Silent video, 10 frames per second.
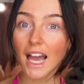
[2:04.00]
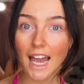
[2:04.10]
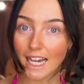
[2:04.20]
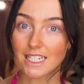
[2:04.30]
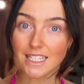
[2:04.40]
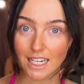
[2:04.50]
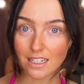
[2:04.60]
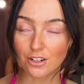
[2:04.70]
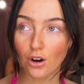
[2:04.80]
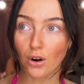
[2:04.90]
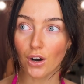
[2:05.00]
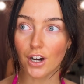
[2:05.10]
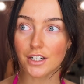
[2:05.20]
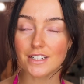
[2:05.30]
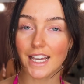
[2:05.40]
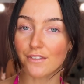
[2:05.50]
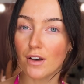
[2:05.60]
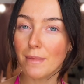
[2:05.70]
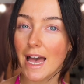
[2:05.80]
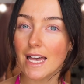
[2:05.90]
Ed Gein, or to give
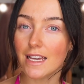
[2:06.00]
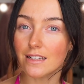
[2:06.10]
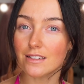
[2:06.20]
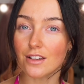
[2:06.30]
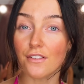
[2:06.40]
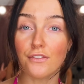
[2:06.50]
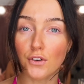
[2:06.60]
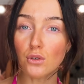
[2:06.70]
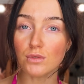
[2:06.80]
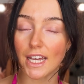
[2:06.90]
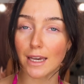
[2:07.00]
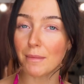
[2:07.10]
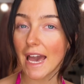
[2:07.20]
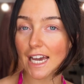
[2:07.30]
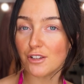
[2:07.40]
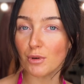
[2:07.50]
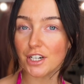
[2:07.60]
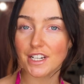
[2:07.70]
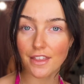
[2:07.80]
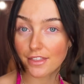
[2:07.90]
him his full name,
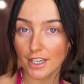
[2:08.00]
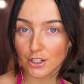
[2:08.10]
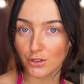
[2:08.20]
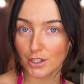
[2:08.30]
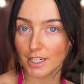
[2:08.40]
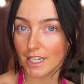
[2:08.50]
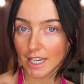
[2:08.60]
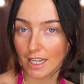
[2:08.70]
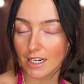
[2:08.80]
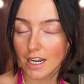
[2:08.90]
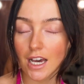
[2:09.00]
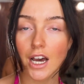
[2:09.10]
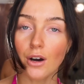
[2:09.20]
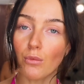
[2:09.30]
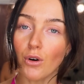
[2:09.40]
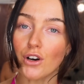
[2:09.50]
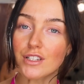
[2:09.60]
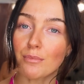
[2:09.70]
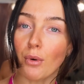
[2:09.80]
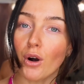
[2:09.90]
Edward Theodore Gein,
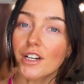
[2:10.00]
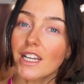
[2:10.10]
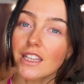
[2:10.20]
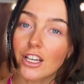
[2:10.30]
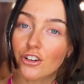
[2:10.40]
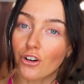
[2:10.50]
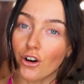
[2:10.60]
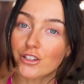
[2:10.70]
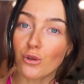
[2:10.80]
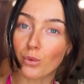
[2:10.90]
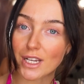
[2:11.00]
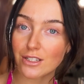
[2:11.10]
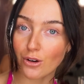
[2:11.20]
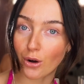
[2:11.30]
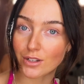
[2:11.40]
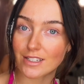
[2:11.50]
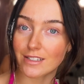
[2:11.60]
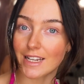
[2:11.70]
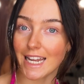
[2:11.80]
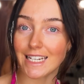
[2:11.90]
was born in La Crosse,
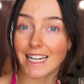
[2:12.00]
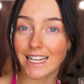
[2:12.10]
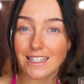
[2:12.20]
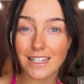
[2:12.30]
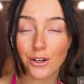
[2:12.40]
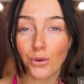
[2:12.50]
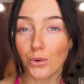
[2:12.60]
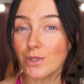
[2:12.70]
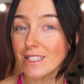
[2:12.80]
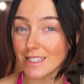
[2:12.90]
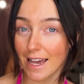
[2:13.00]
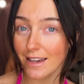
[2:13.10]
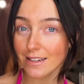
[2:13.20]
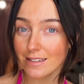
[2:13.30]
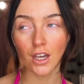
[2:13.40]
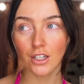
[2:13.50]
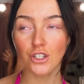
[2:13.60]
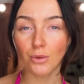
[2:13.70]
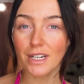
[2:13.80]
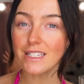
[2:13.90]
Wisconsin in 1906.
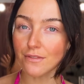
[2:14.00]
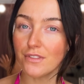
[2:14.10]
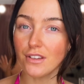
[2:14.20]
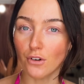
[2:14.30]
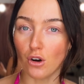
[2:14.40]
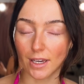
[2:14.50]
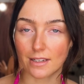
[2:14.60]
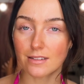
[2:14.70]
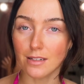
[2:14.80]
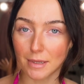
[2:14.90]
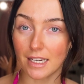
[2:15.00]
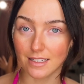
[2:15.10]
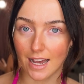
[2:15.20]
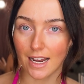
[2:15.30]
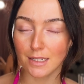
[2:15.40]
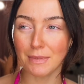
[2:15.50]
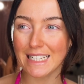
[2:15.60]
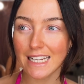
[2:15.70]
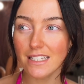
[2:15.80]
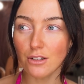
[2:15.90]
27th of August to be exact, but
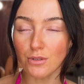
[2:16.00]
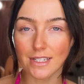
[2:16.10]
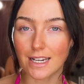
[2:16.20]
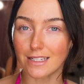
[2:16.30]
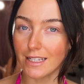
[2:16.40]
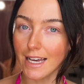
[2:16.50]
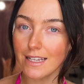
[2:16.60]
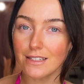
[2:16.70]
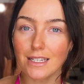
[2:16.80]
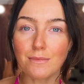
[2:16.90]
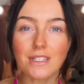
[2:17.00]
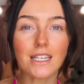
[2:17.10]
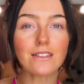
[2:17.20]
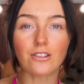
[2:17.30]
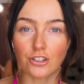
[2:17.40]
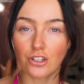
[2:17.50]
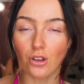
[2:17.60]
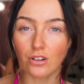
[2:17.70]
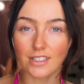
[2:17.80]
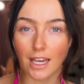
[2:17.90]
1906, like that seems like such a
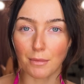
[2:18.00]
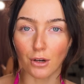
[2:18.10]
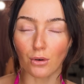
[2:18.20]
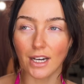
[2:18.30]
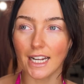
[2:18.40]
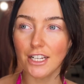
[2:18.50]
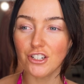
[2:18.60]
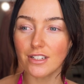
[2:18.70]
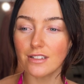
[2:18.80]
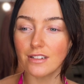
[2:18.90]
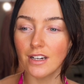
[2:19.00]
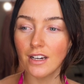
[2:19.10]
long time ago and I just